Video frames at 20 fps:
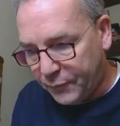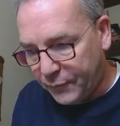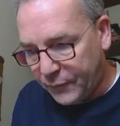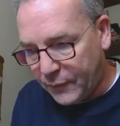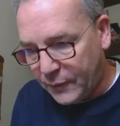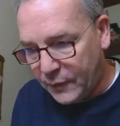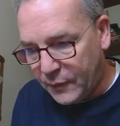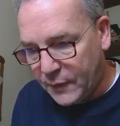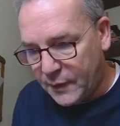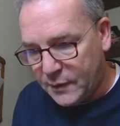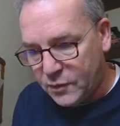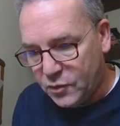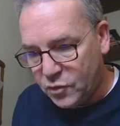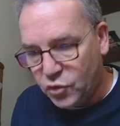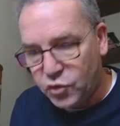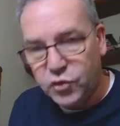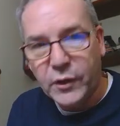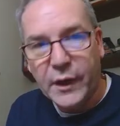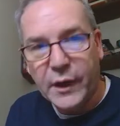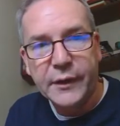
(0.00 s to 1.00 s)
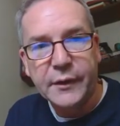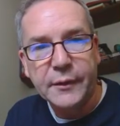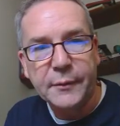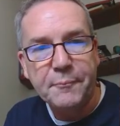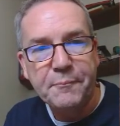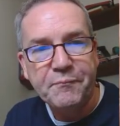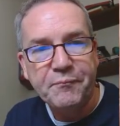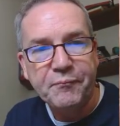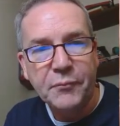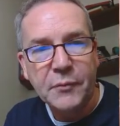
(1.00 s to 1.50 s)
this tread.
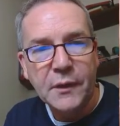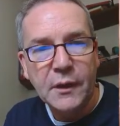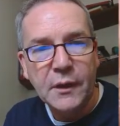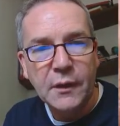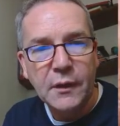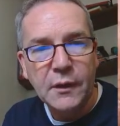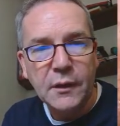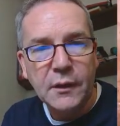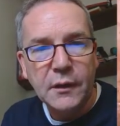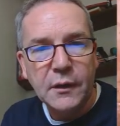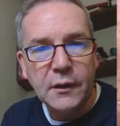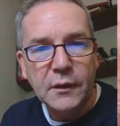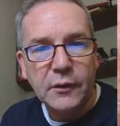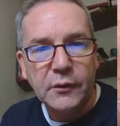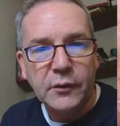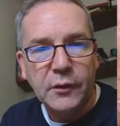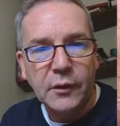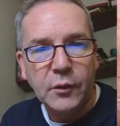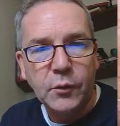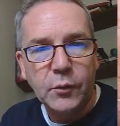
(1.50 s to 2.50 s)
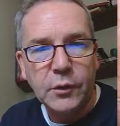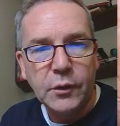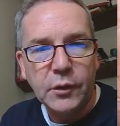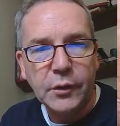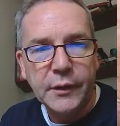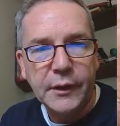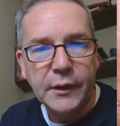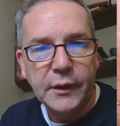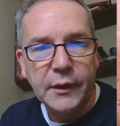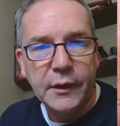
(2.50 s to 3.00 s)
So we're
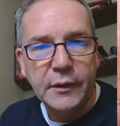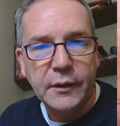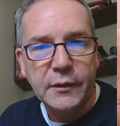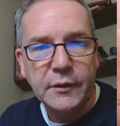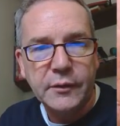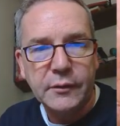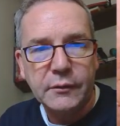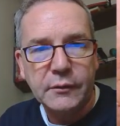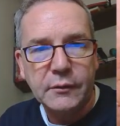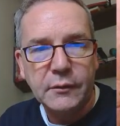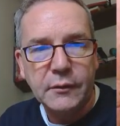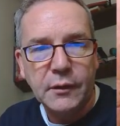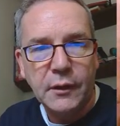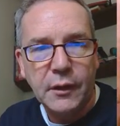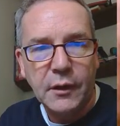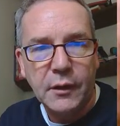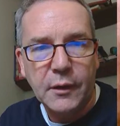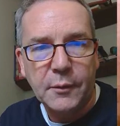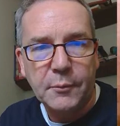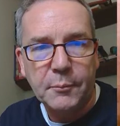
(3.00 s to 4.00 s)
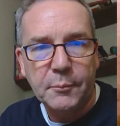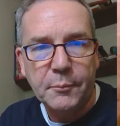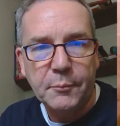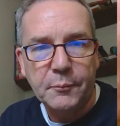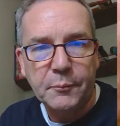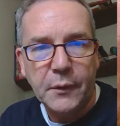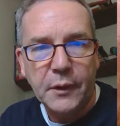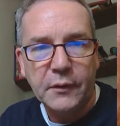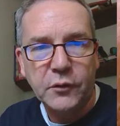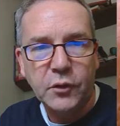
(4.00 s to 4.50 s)
looking at,
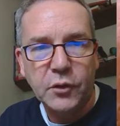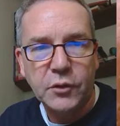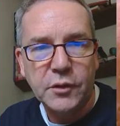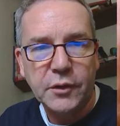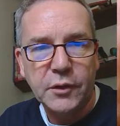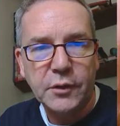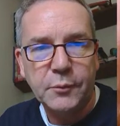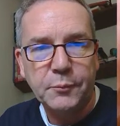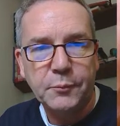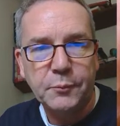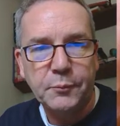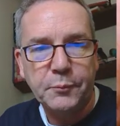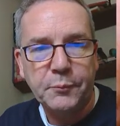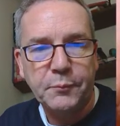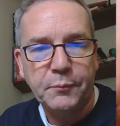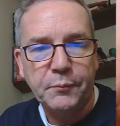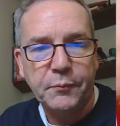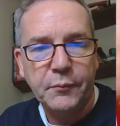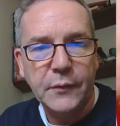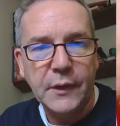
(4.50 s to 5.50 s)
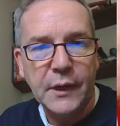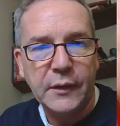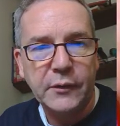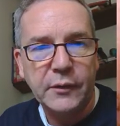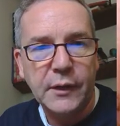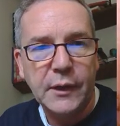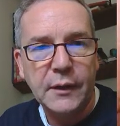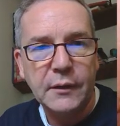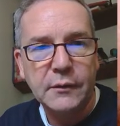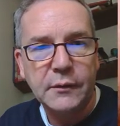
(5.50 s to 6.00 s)
I've looked on the
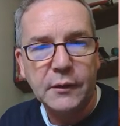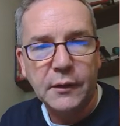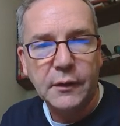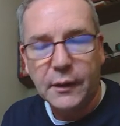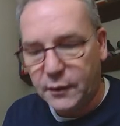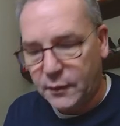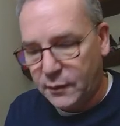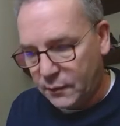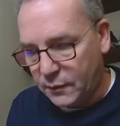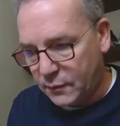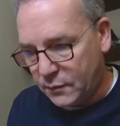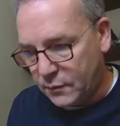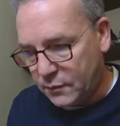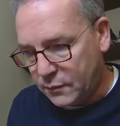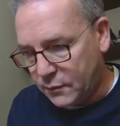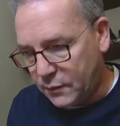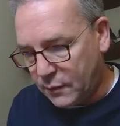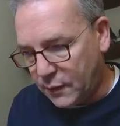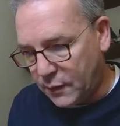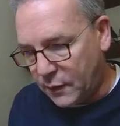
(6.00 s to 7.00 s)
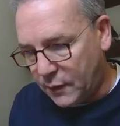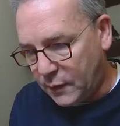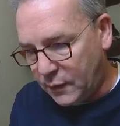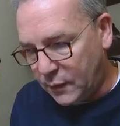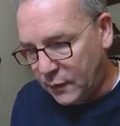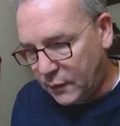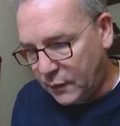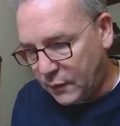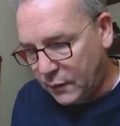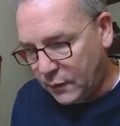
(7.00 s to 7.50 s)
internet, and the
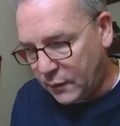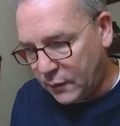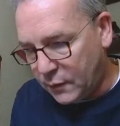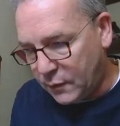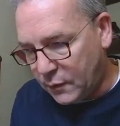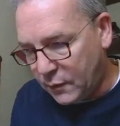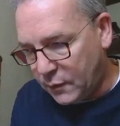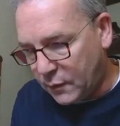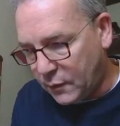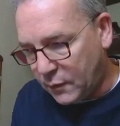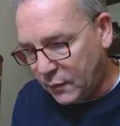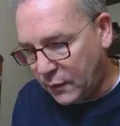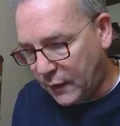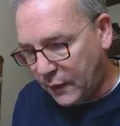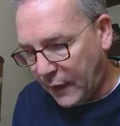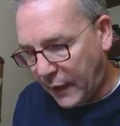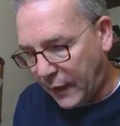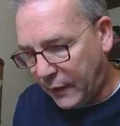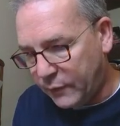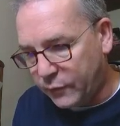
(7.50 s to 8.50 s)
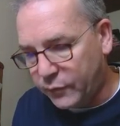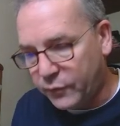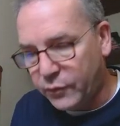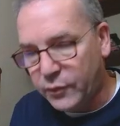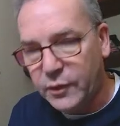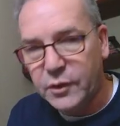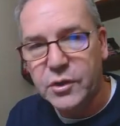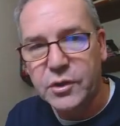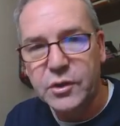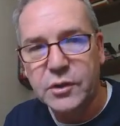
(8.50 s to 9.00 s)

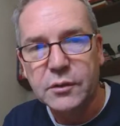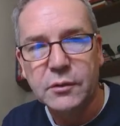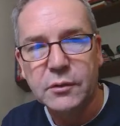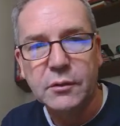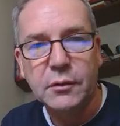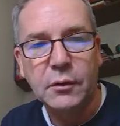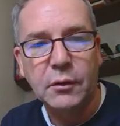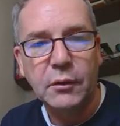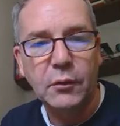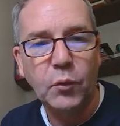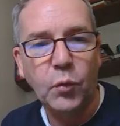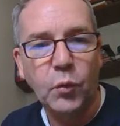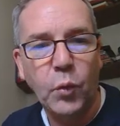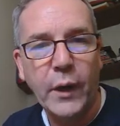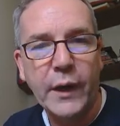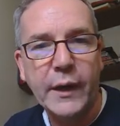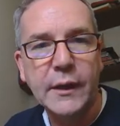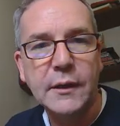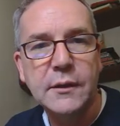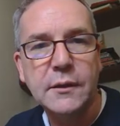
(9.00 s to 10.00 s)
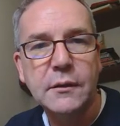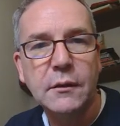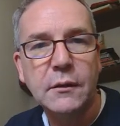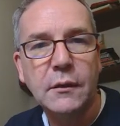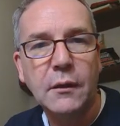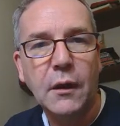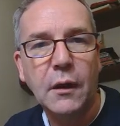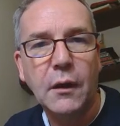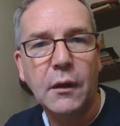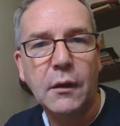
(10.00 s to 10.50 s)
average weight
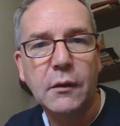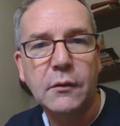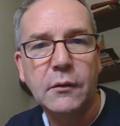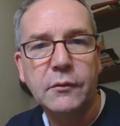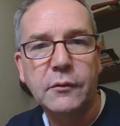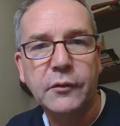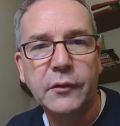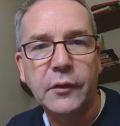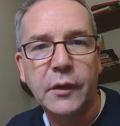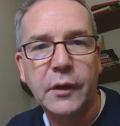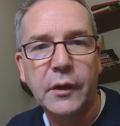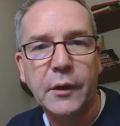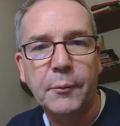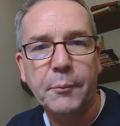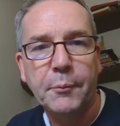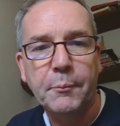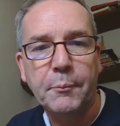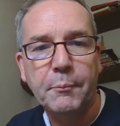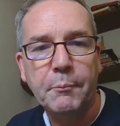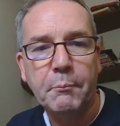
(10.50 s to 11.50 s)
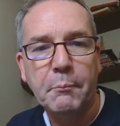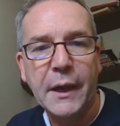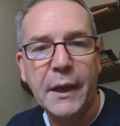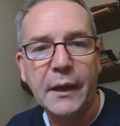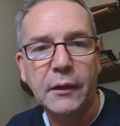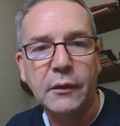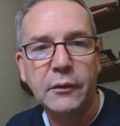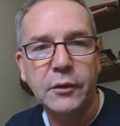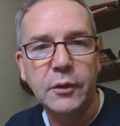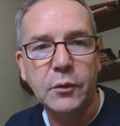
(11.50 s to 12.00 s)
of
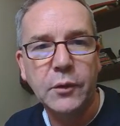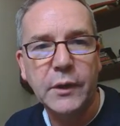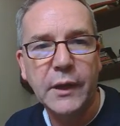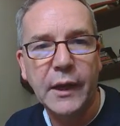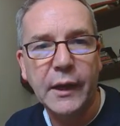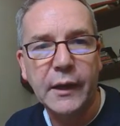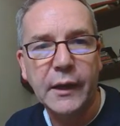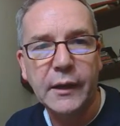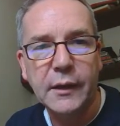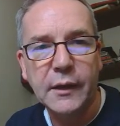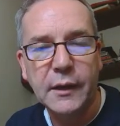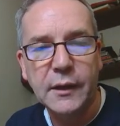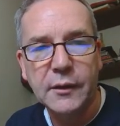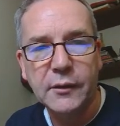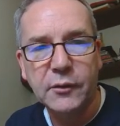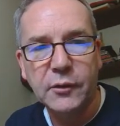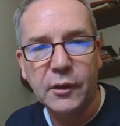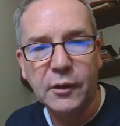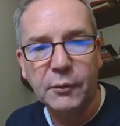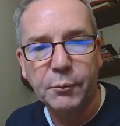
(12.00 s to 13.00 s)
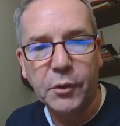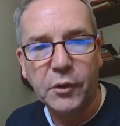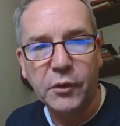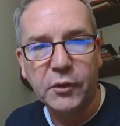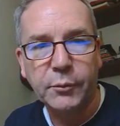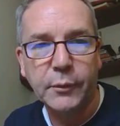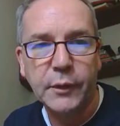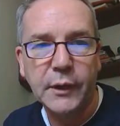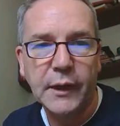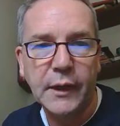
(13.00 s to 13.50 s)
male UK is
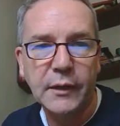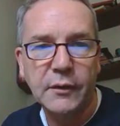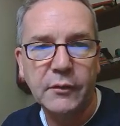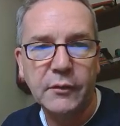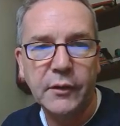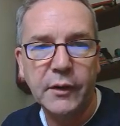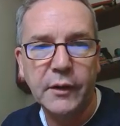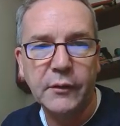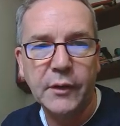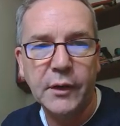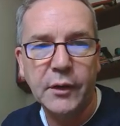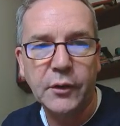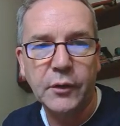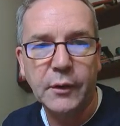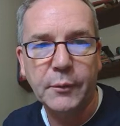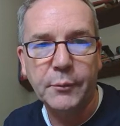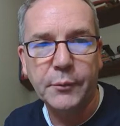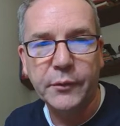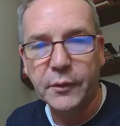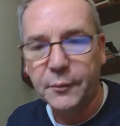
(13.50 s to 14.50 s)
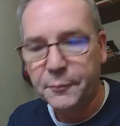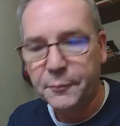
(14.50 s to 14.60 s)
approximately 85 kilograms.